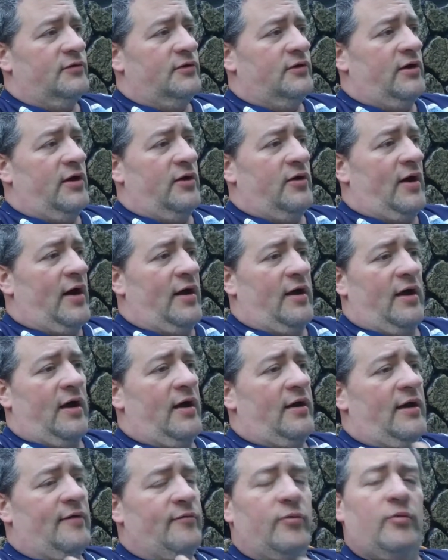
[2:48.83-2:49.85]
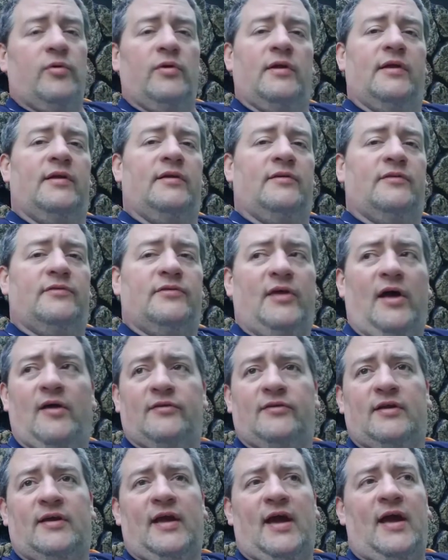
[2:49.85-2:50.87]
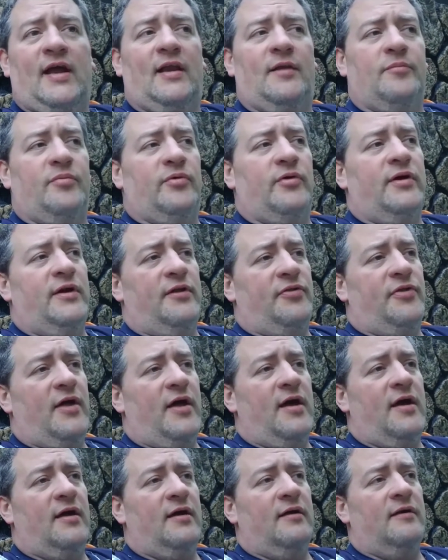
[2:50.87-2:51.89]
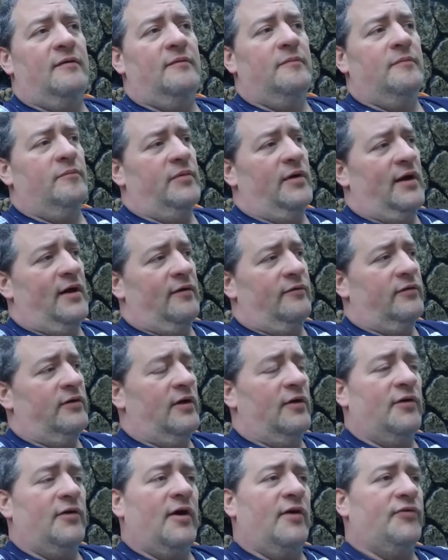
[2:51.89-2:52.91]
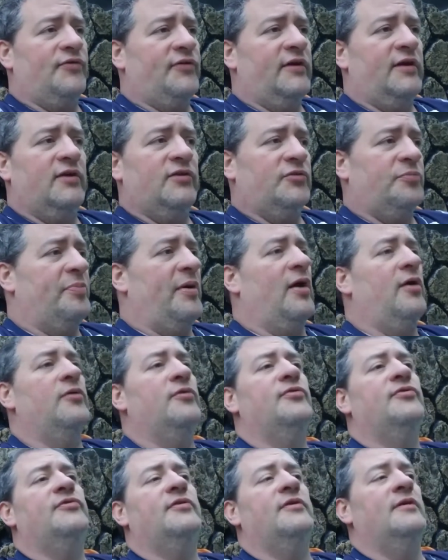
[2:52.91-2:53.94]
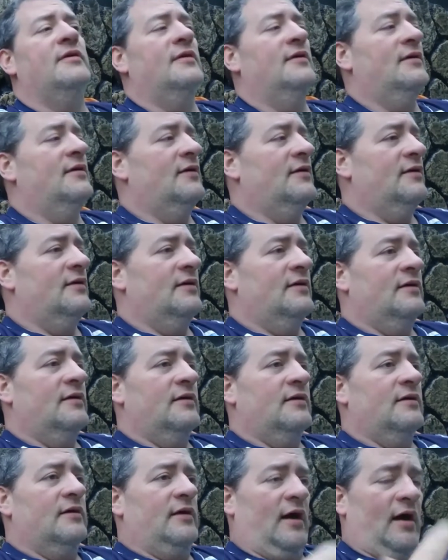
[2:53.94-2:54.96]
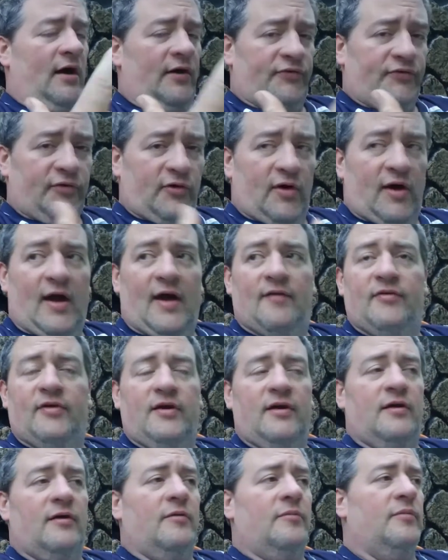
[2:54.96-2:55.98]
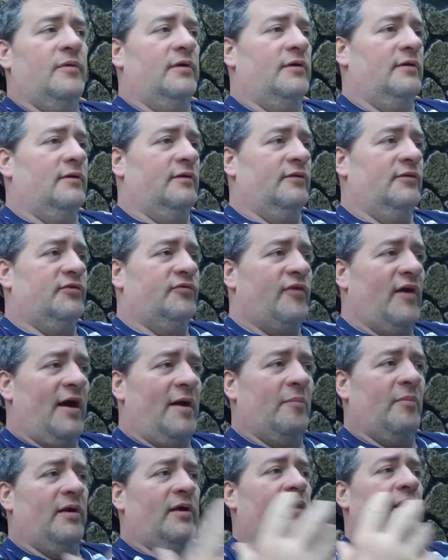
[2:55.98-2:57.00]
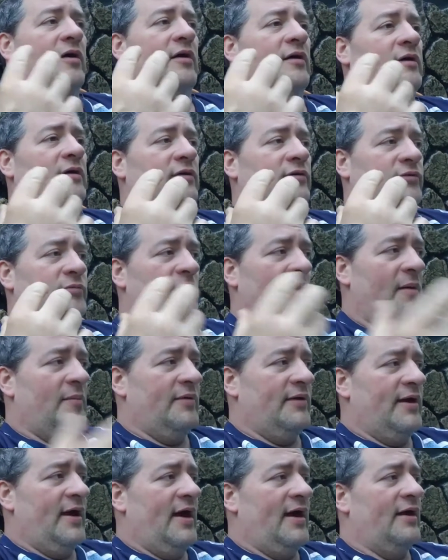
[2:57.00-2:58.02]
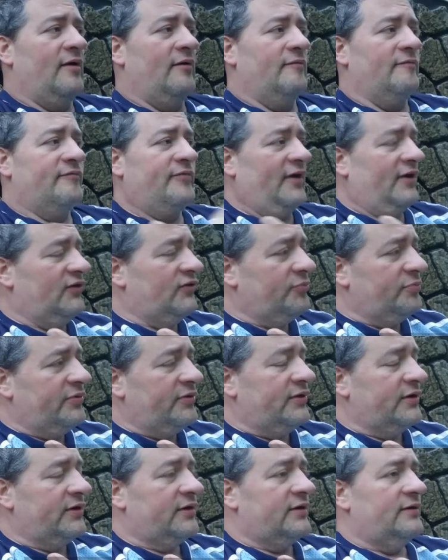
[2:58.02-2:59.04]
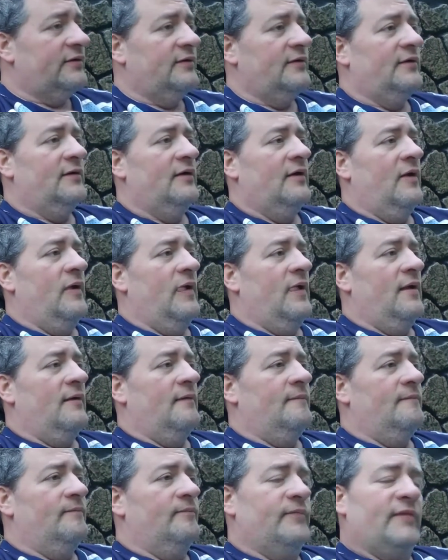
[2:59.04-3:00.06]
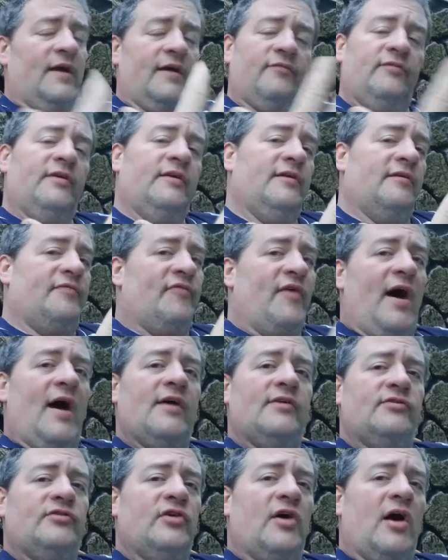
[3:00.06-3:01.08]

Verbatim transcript: you know, I, I never really talked to Caleb or anything, but I, you know, I see his post. I also have him and his family, uh, his mom and dad on Facebook. They've did a fine